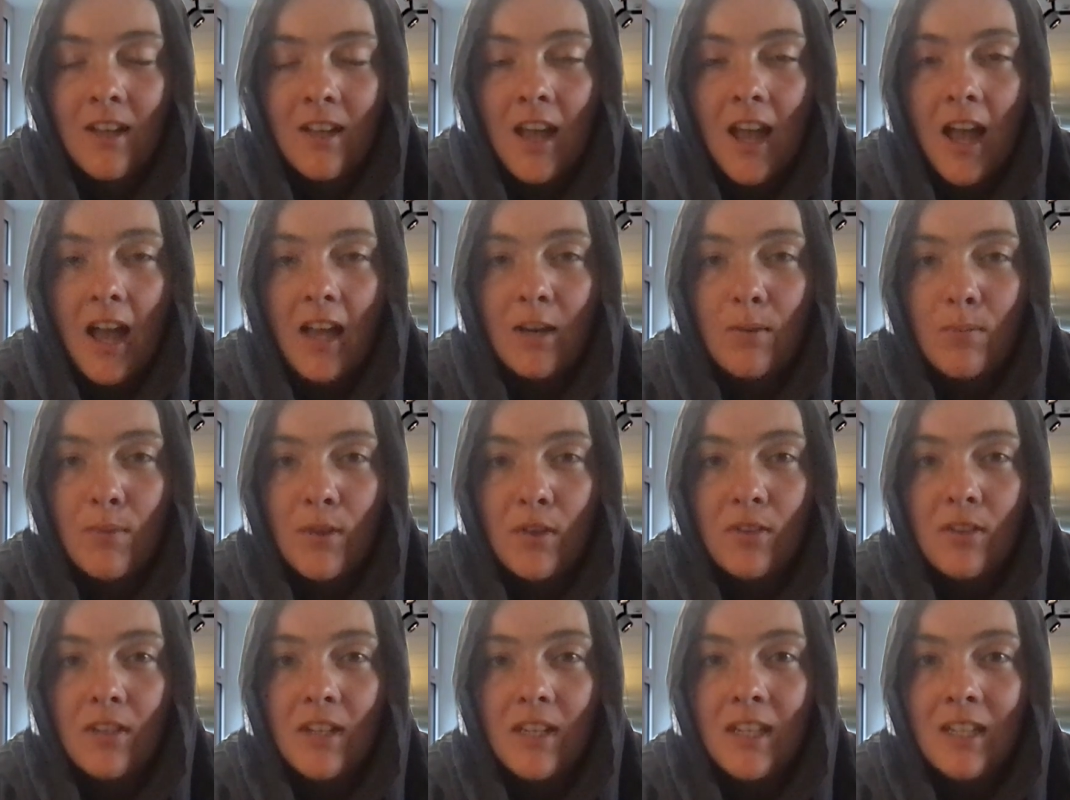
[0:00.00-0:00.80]
an
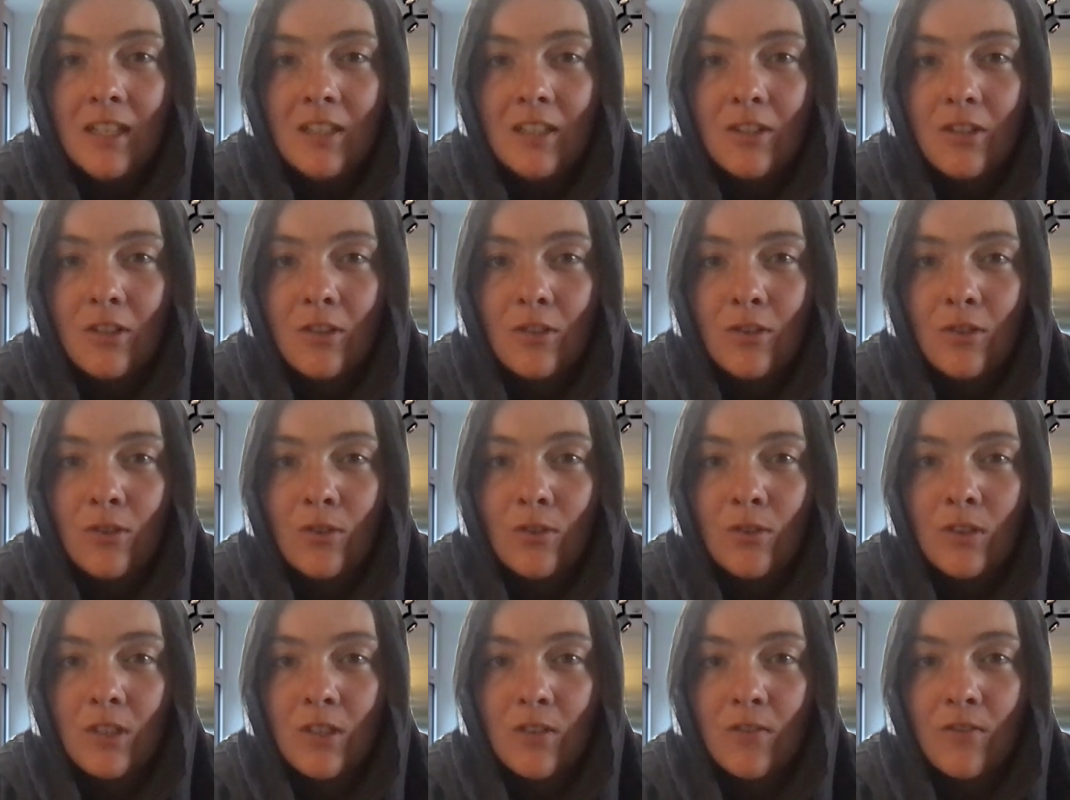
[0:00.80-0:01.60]
ability
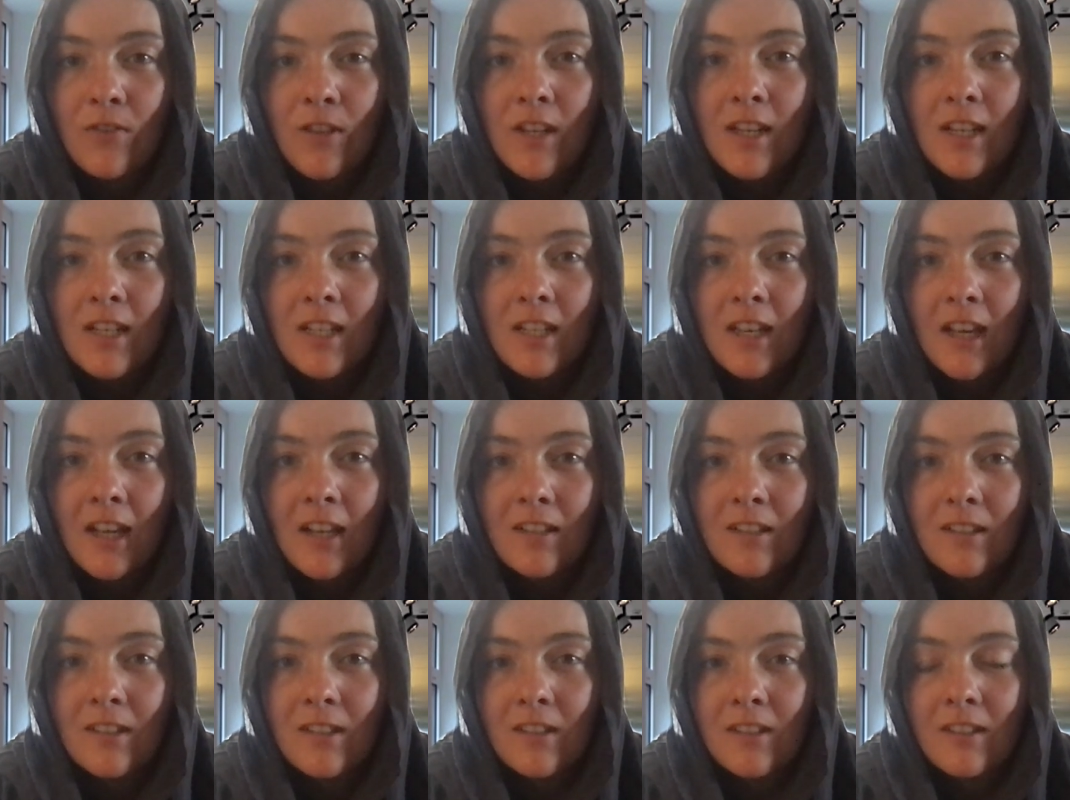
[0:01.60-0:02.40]
to defend
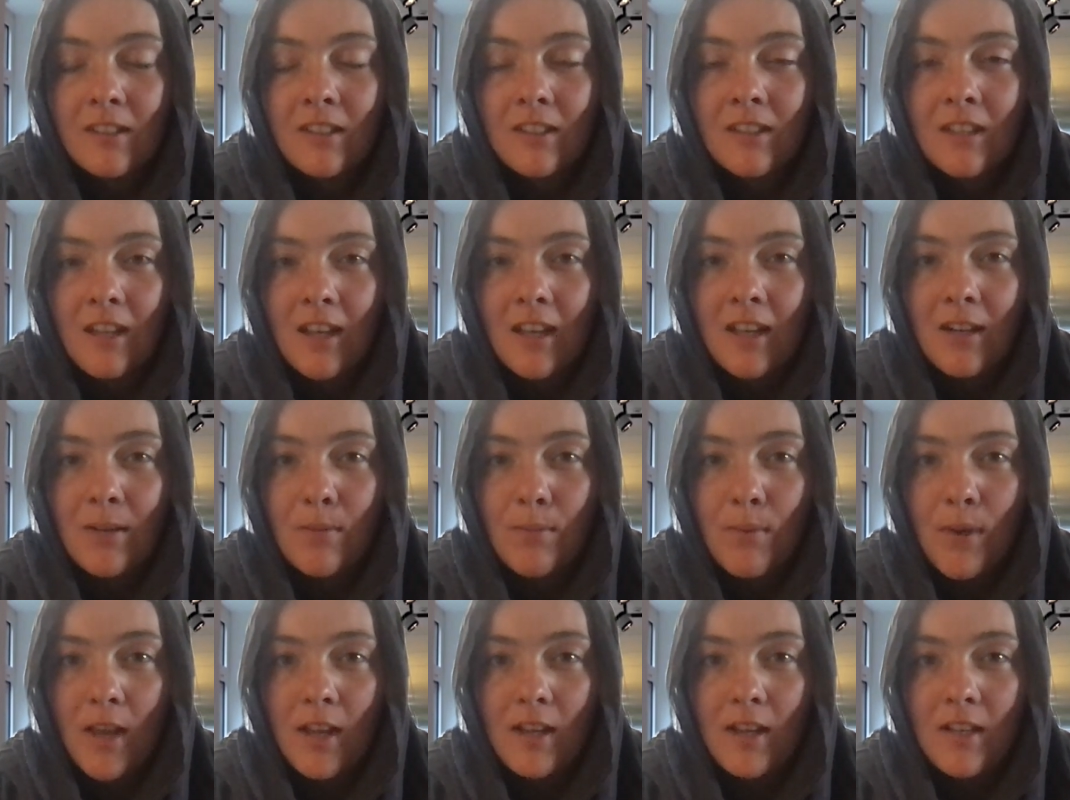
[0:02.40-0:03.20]
against an
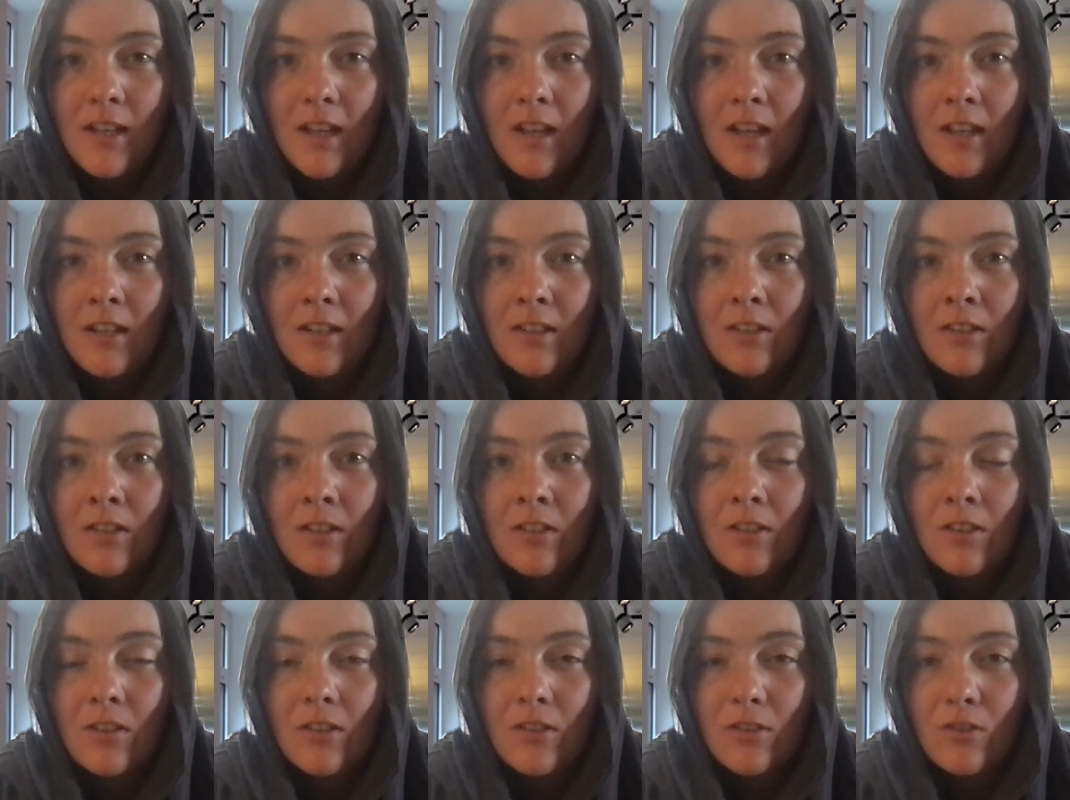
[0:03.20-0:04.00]
opinion
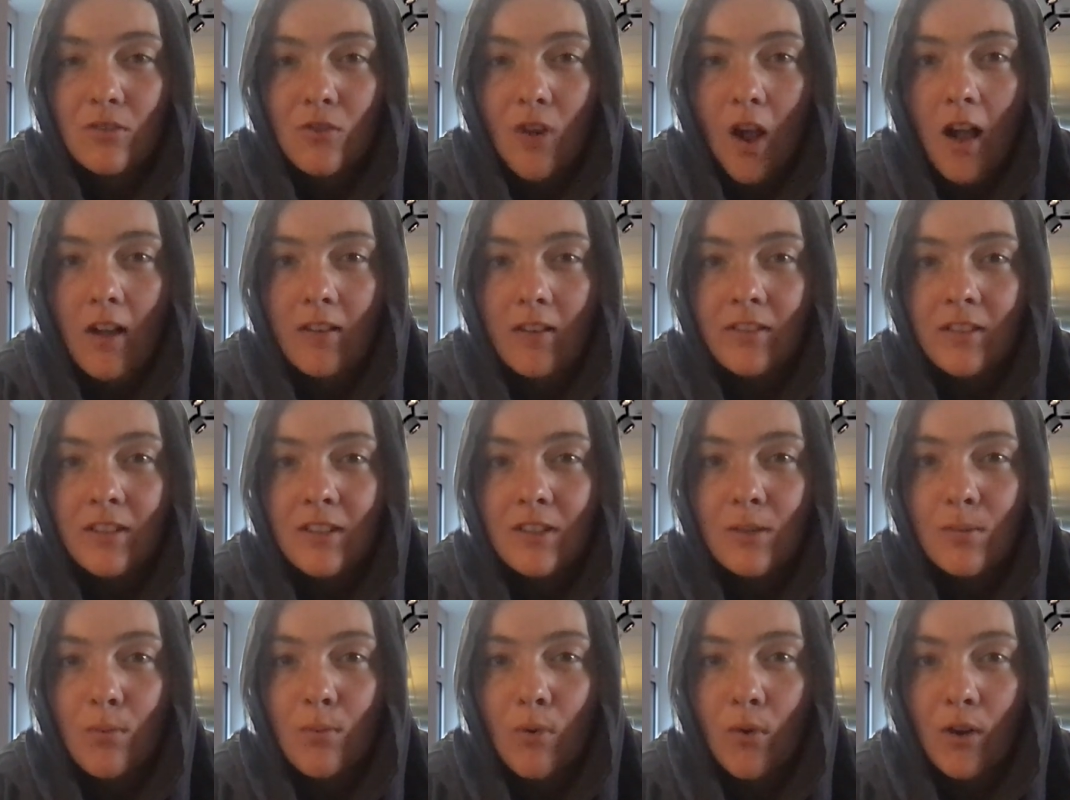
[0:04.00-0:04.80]
strongly
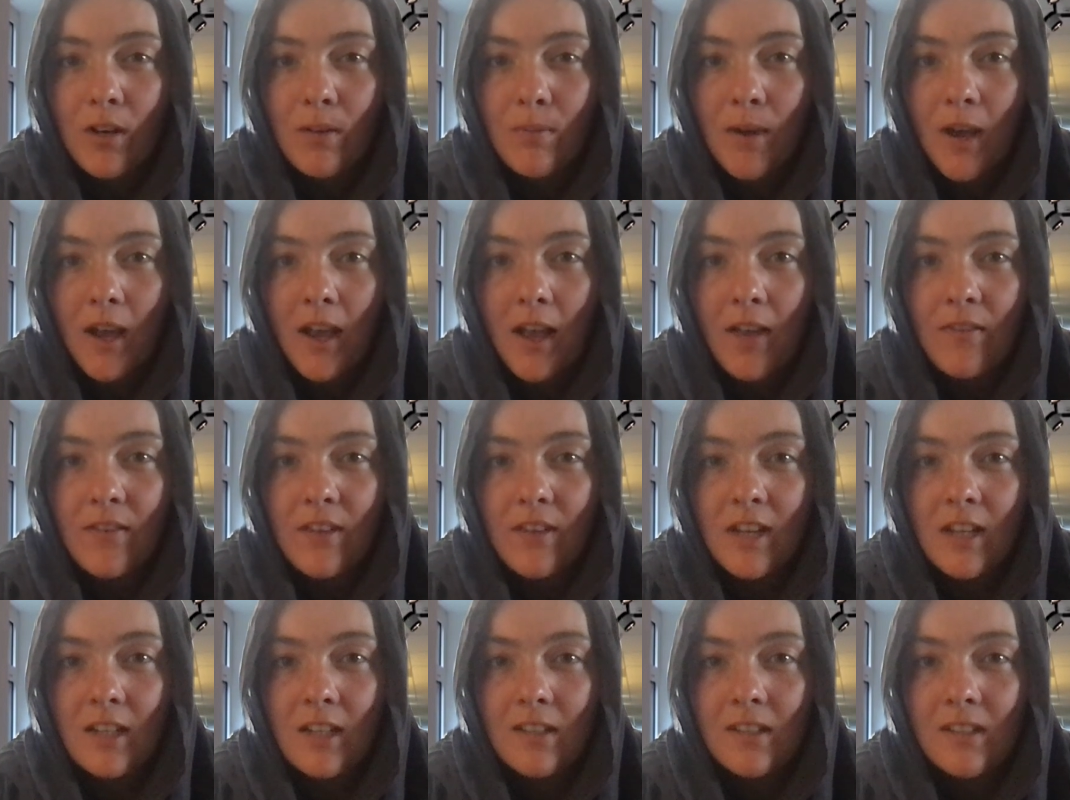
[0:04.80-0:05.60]
supported by
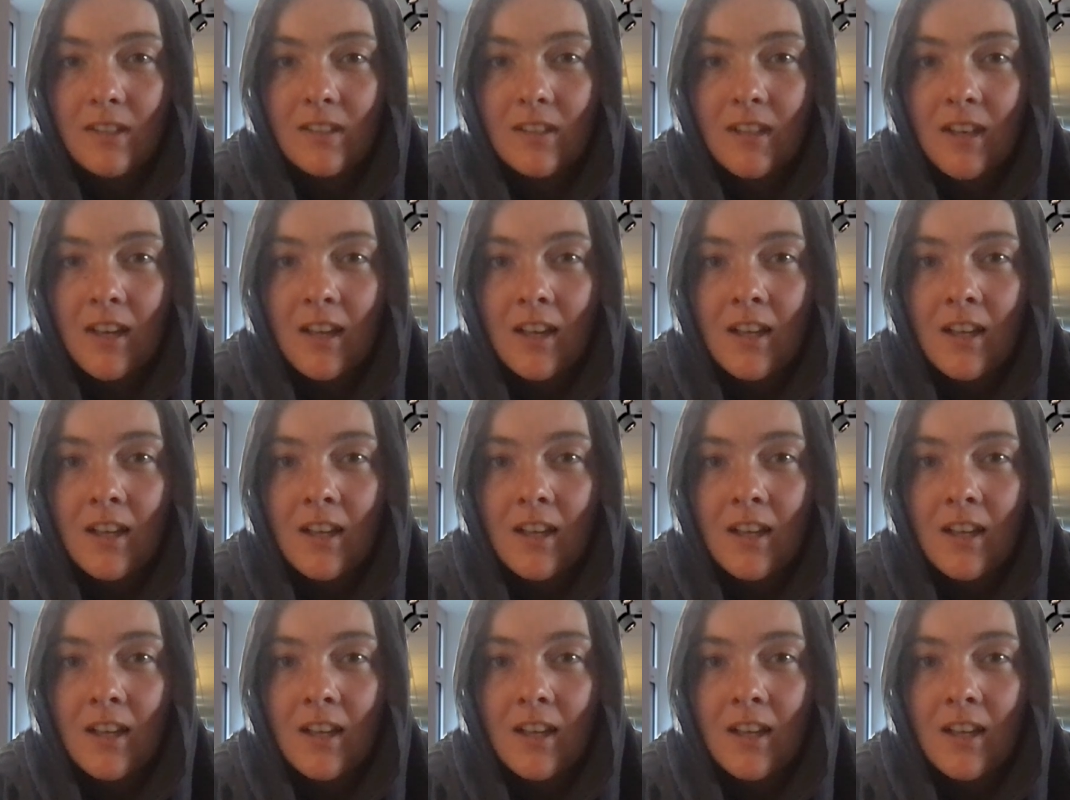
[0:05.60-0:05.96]
evidence